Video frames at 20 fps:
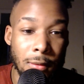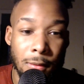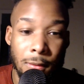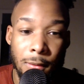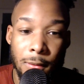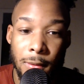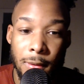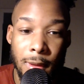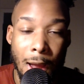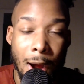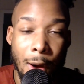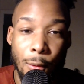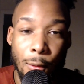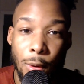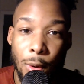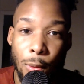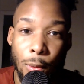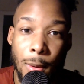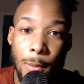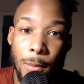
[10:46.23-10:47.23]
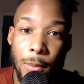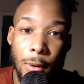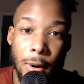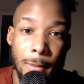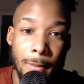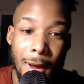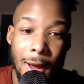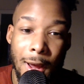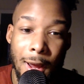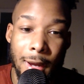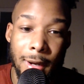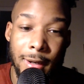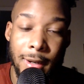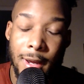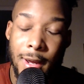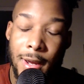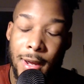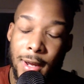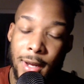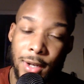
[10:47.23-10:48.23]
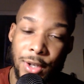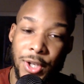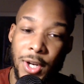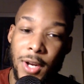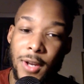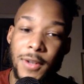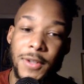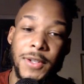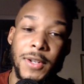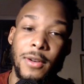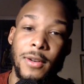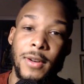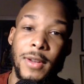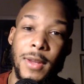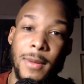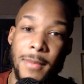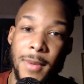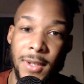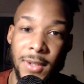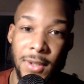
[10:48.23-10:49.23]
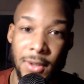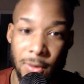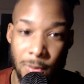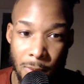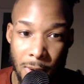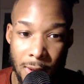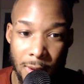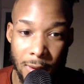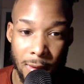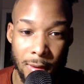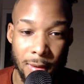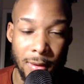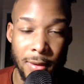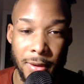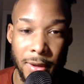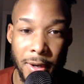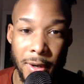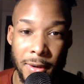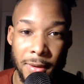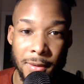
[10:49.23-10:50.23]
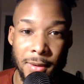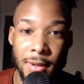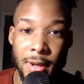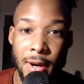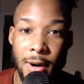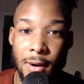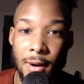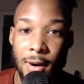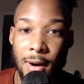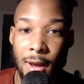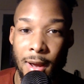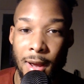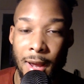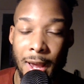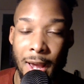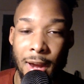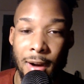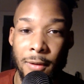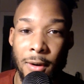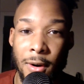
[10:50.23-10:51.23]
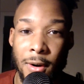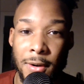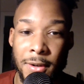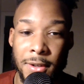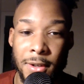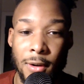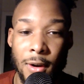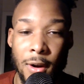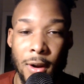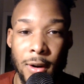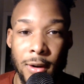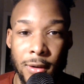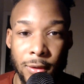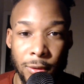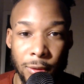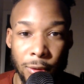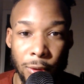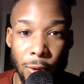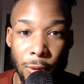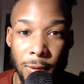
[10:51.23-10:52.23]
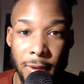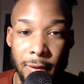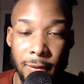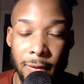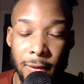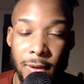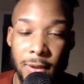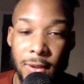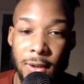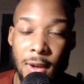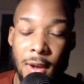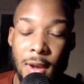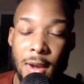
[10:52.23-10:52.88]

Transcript: now we're 1 point behind. And Chelsea are in the mix as well. They're ahead of Arsenal on goal difference.